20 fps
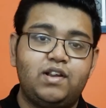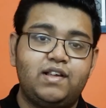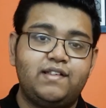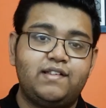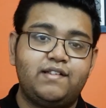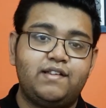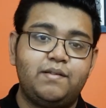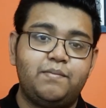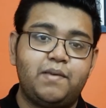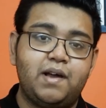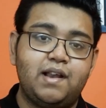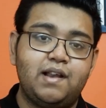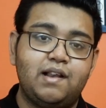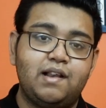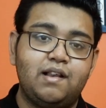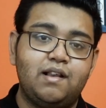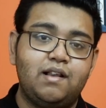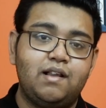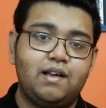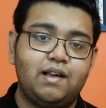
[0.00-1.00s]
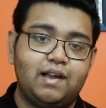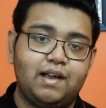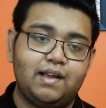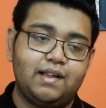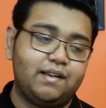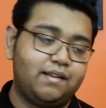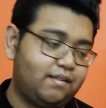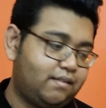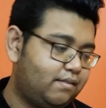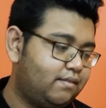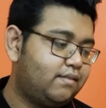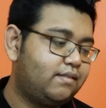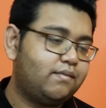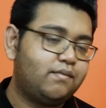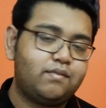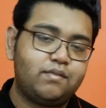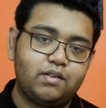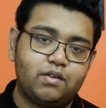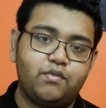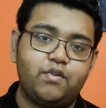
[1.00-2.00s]
HD panel, and
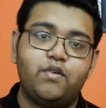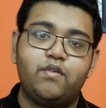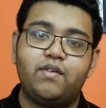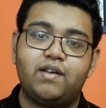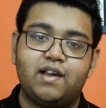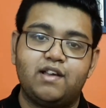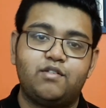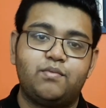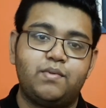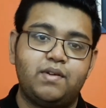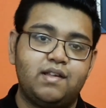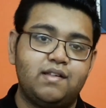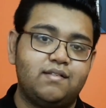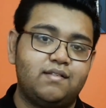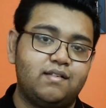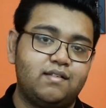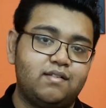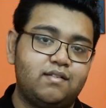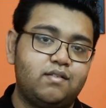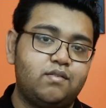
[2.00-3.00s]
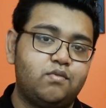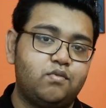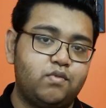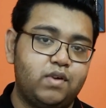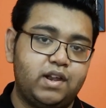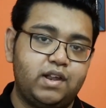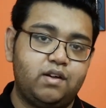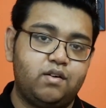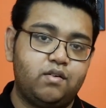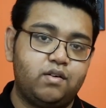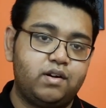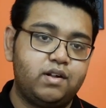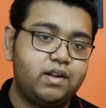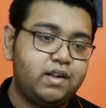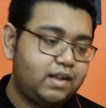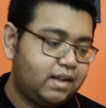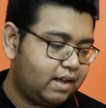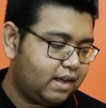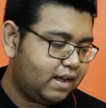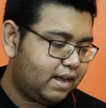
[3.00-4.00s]
the viewing experience is very good.
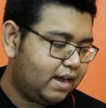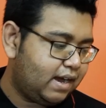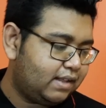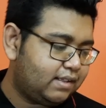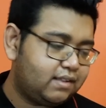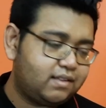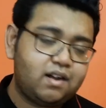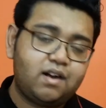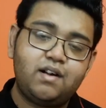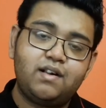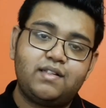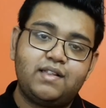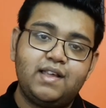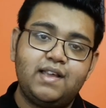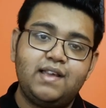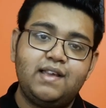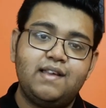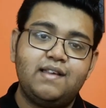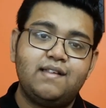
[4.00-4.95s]
And the third thing